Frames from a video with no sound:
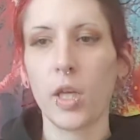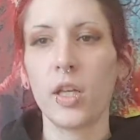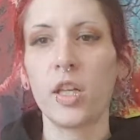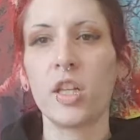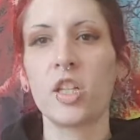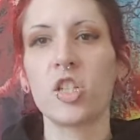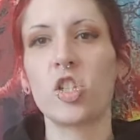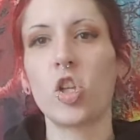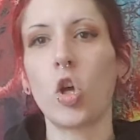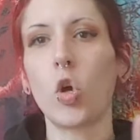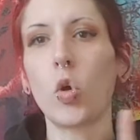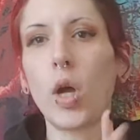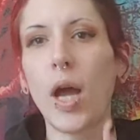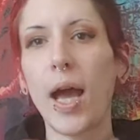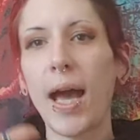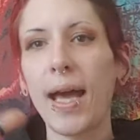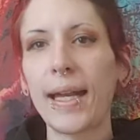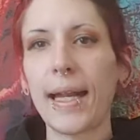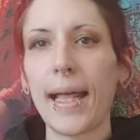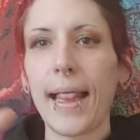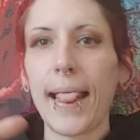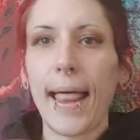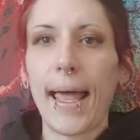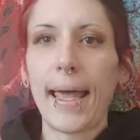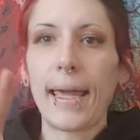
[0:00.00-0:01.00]
so
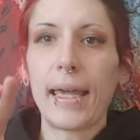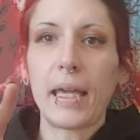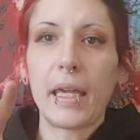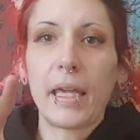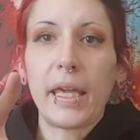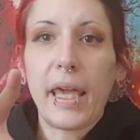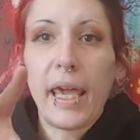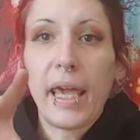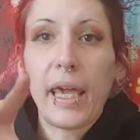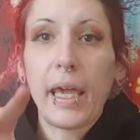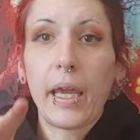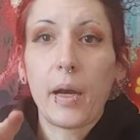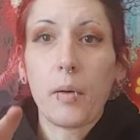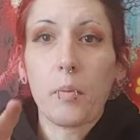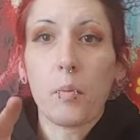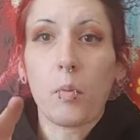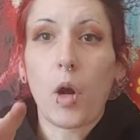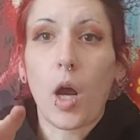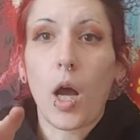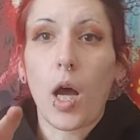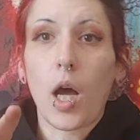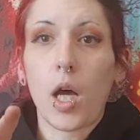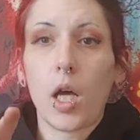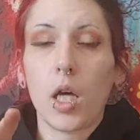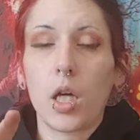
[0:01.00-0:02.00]
kind of like a
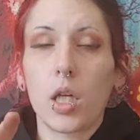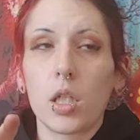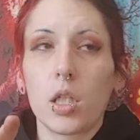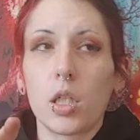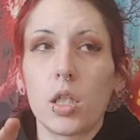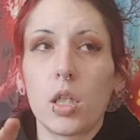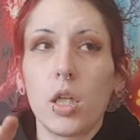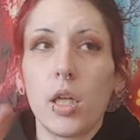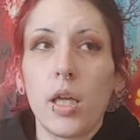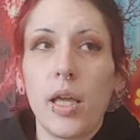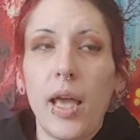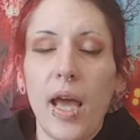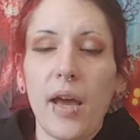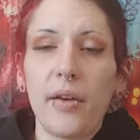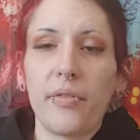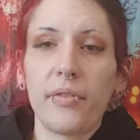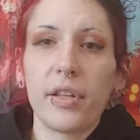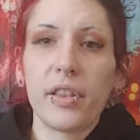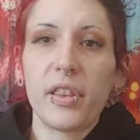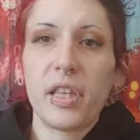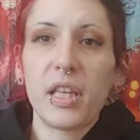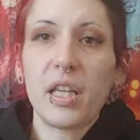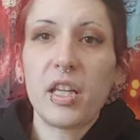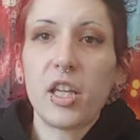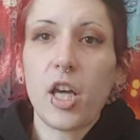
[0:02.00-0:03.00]
camera,
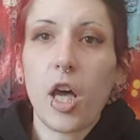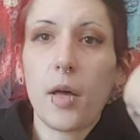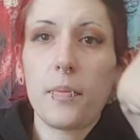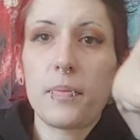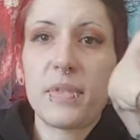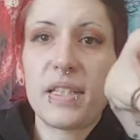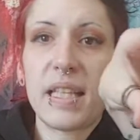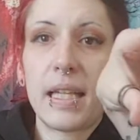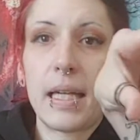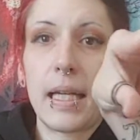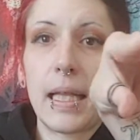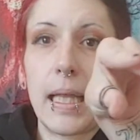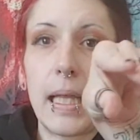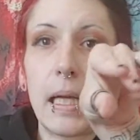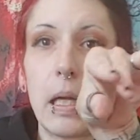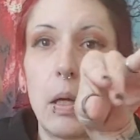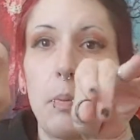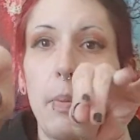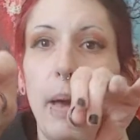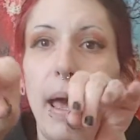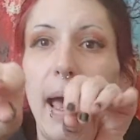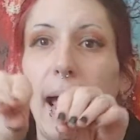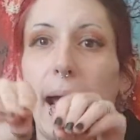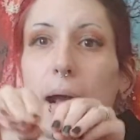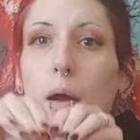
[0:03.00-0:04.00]
everything comes in a
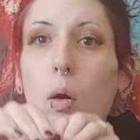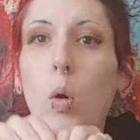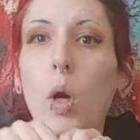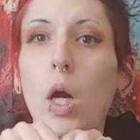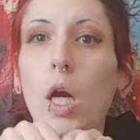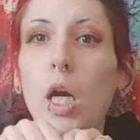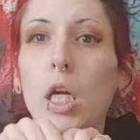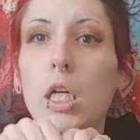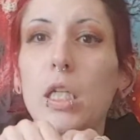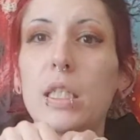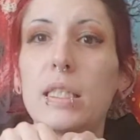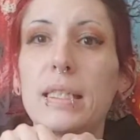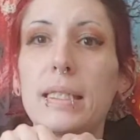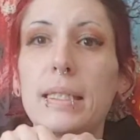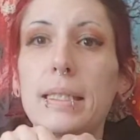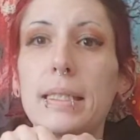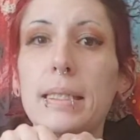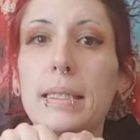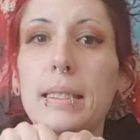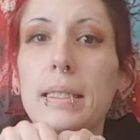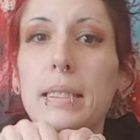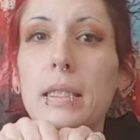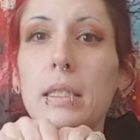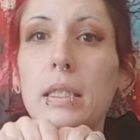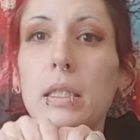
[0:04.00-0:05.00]
little backwards.
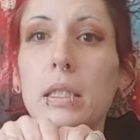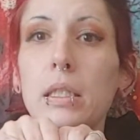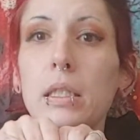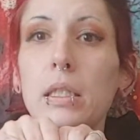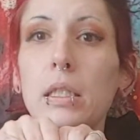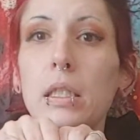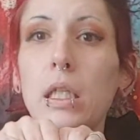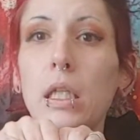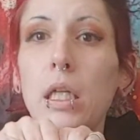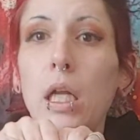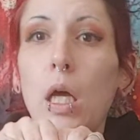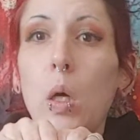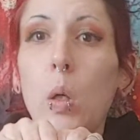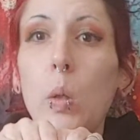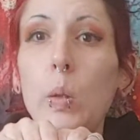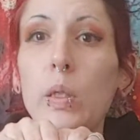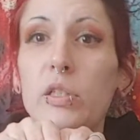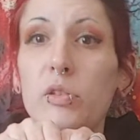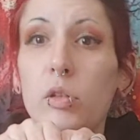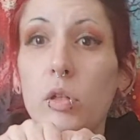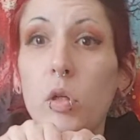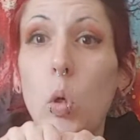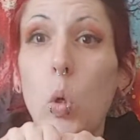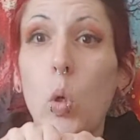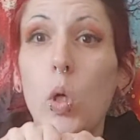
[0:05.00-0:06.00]
You know,
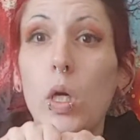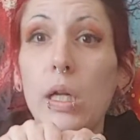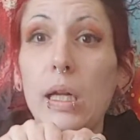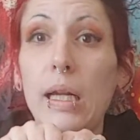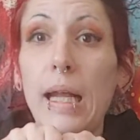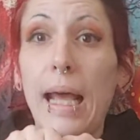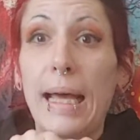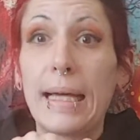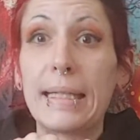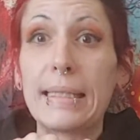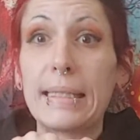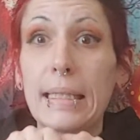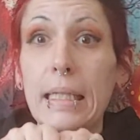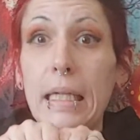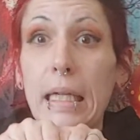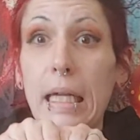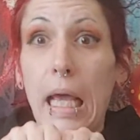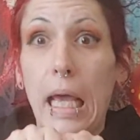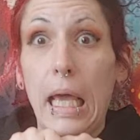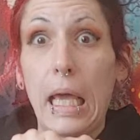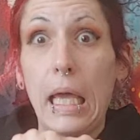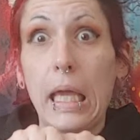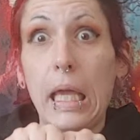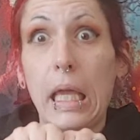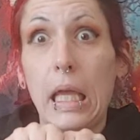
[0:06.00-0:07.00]
it's recorded as a
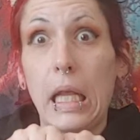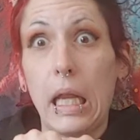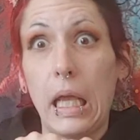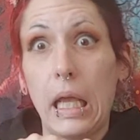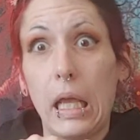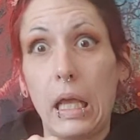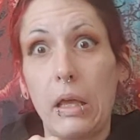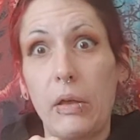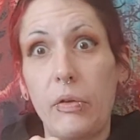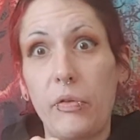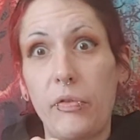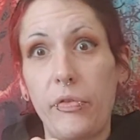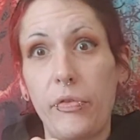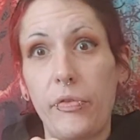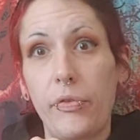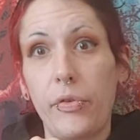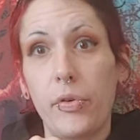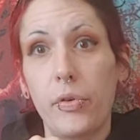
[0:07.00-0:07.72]
negative.